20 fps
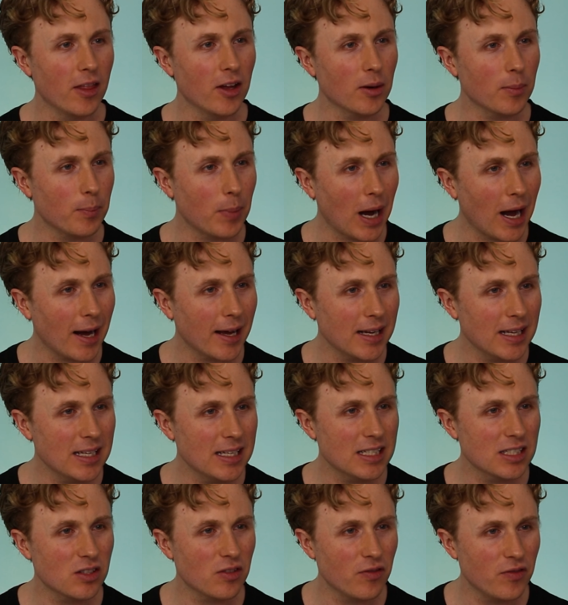Their
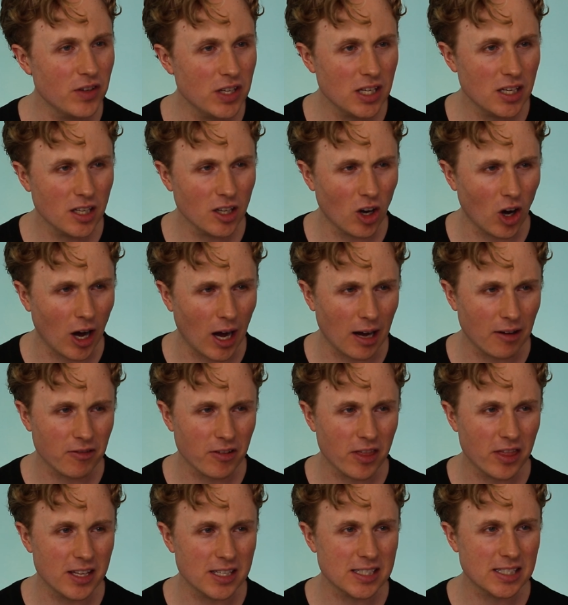body is feeding off
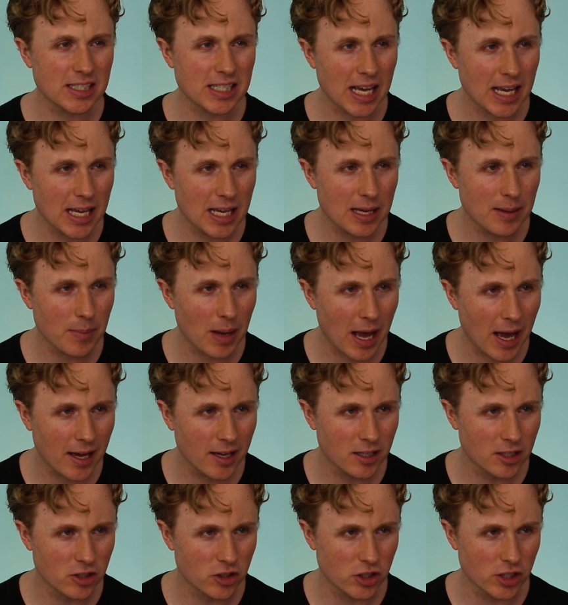the same
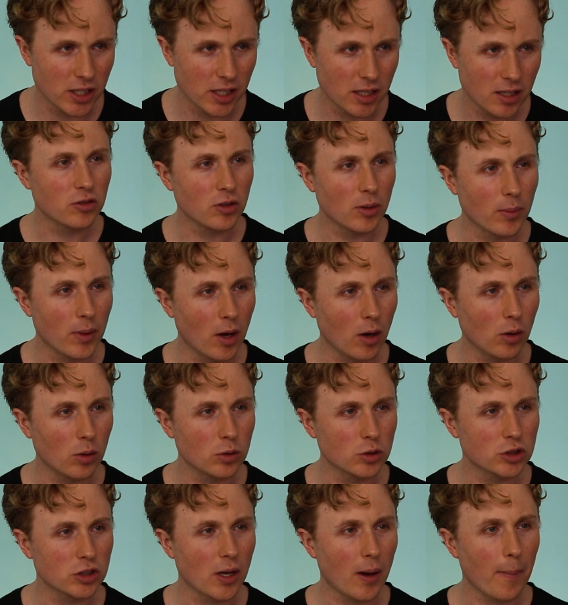energy from
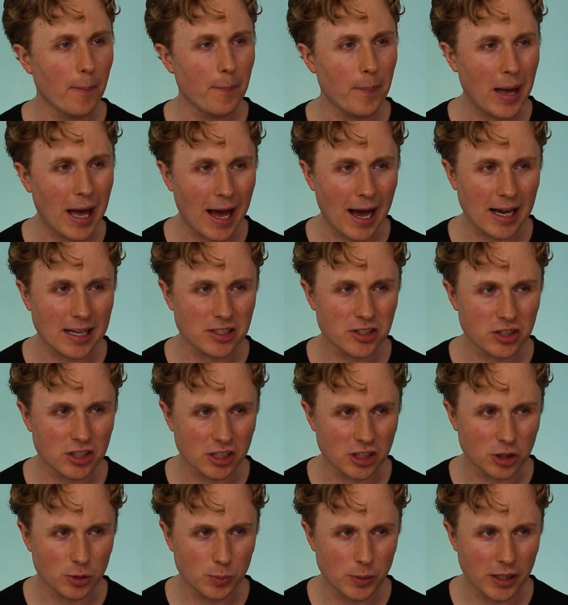those past
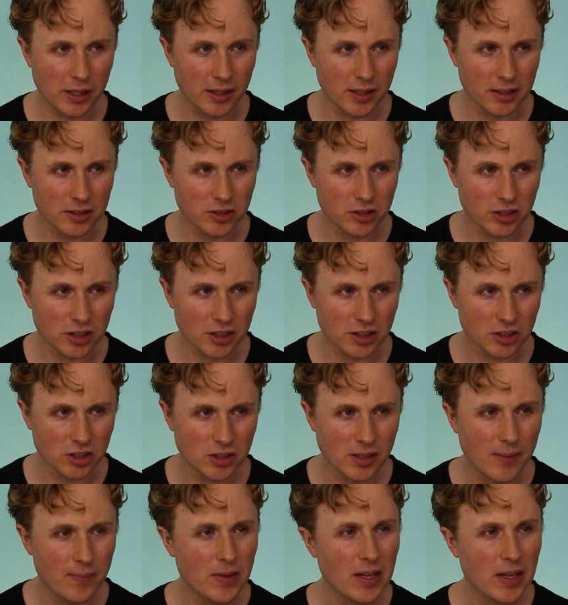experiences.